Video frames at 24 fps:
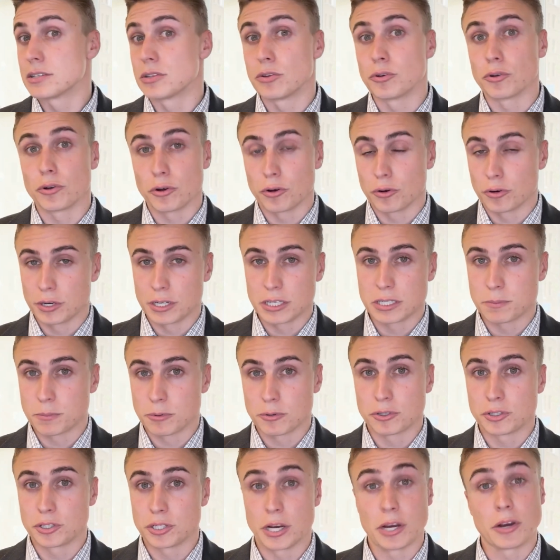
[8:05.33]
and their earnings per
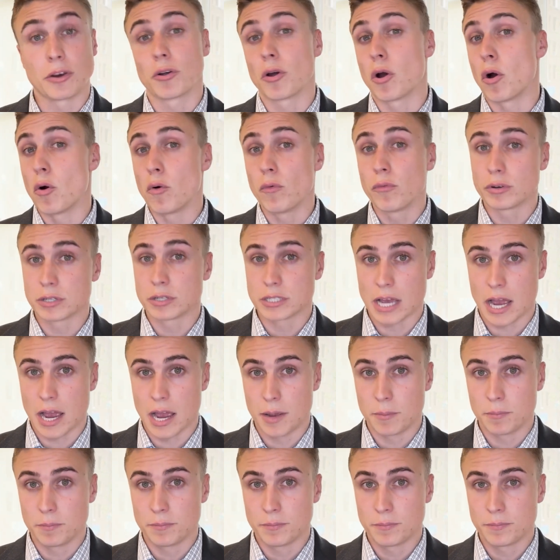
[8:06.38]
share over
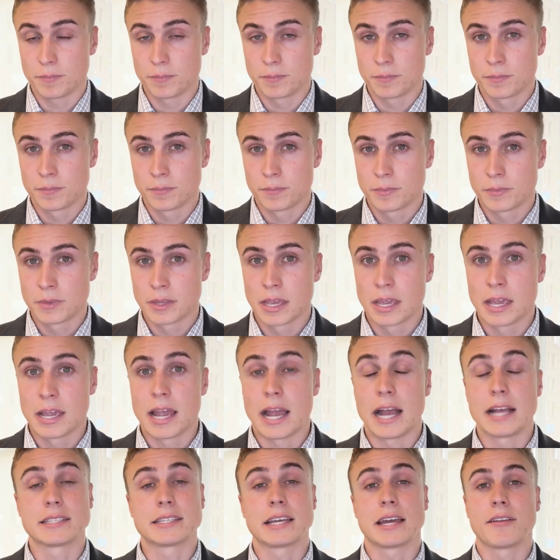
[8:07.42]
time
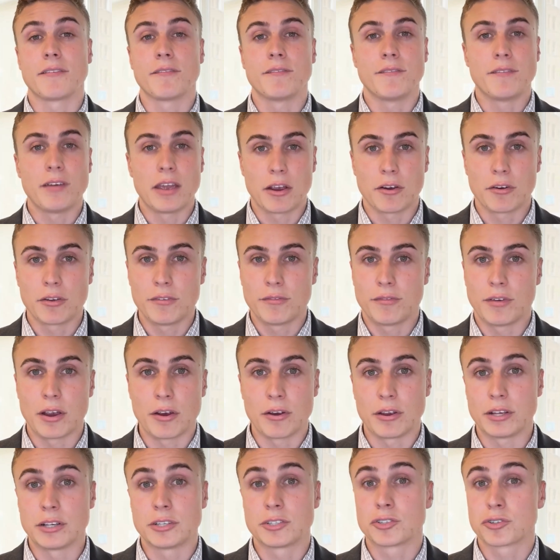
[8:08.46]
has had a very,
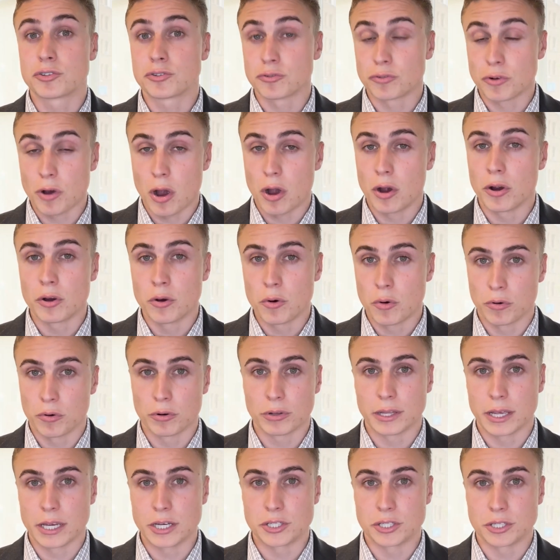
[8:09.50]
very strong
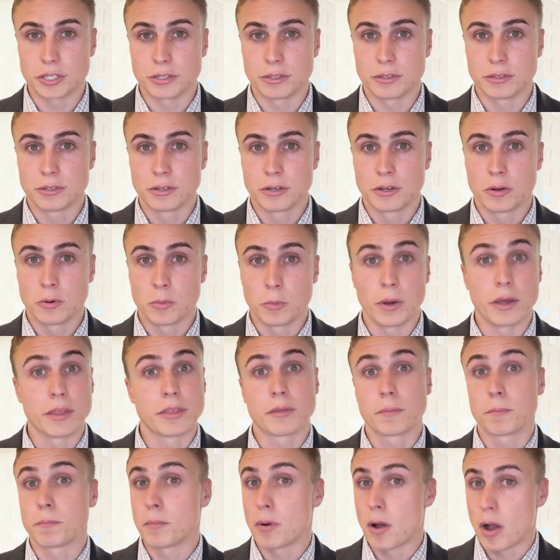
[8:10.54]
correlation
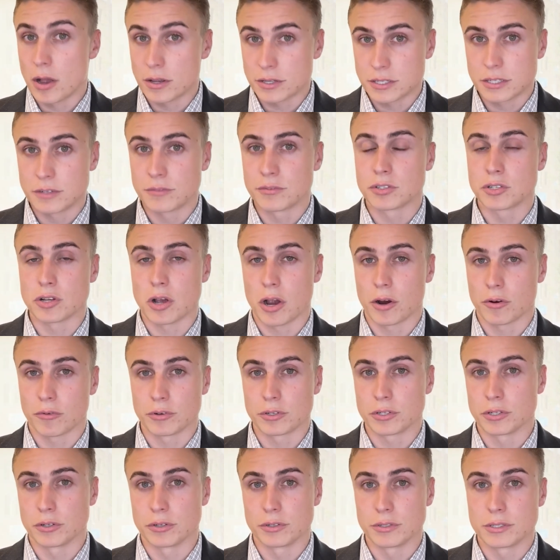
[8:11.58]
with positive stock
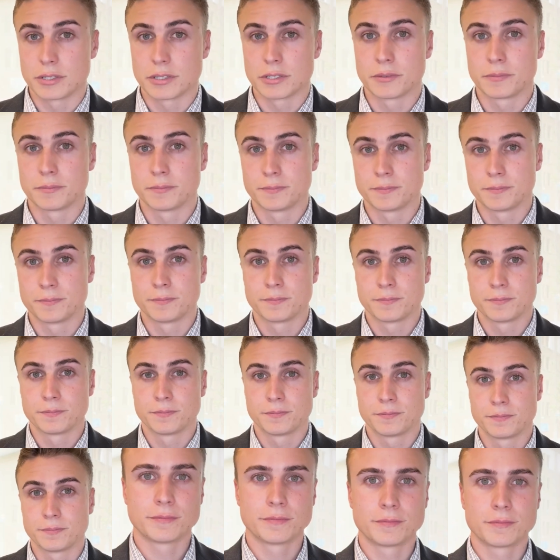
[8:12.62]
returns.
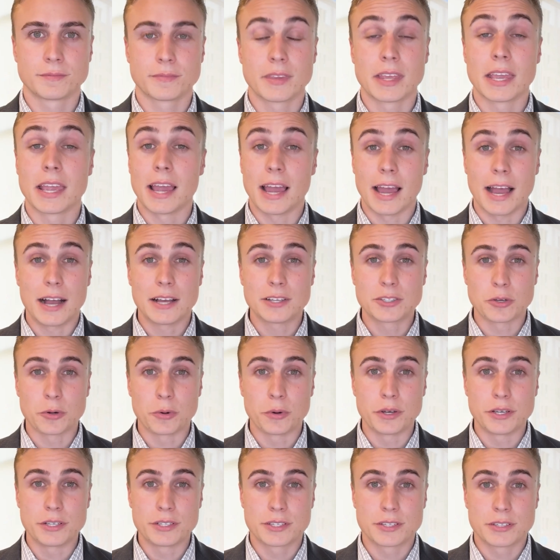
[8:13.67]
As
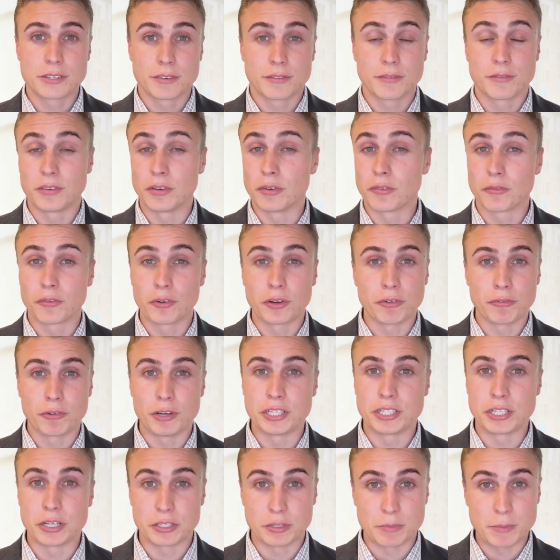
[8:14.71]
always, feel free to
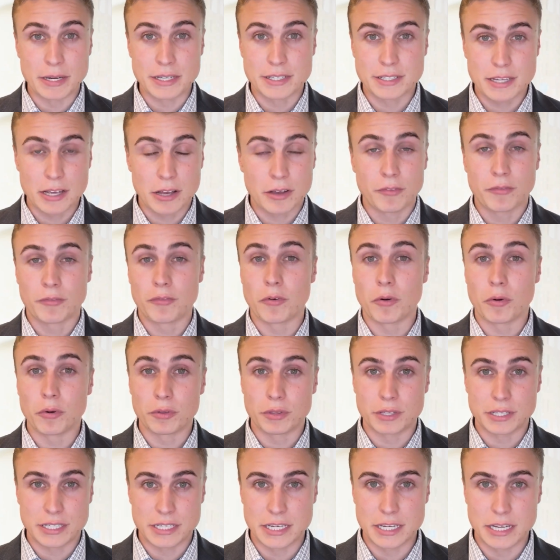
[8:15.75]
reach out to myself or
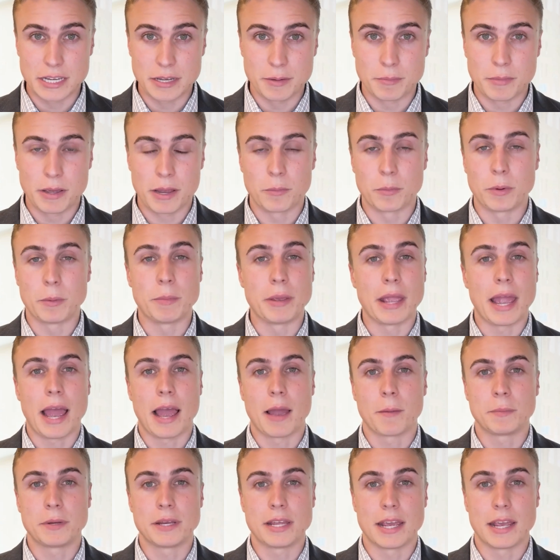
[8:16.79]
the team, and we'd be
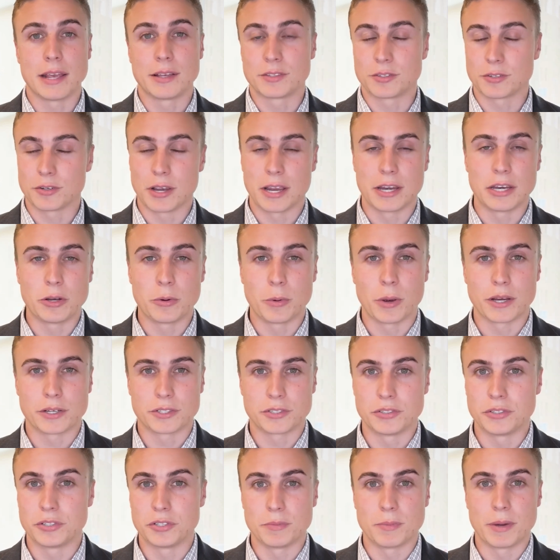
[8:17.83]
happy to answer any
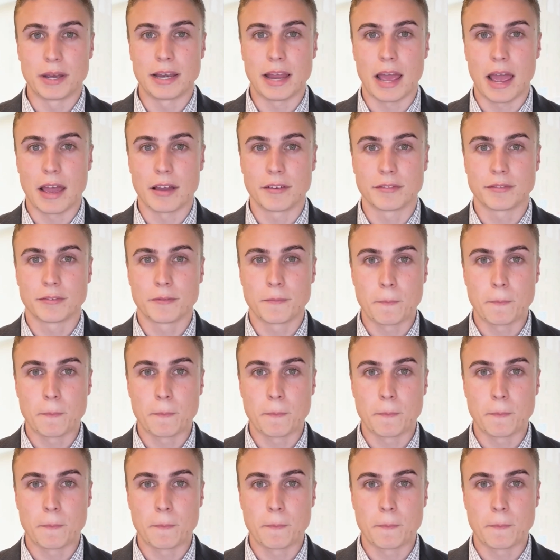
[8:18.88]
questions you might have.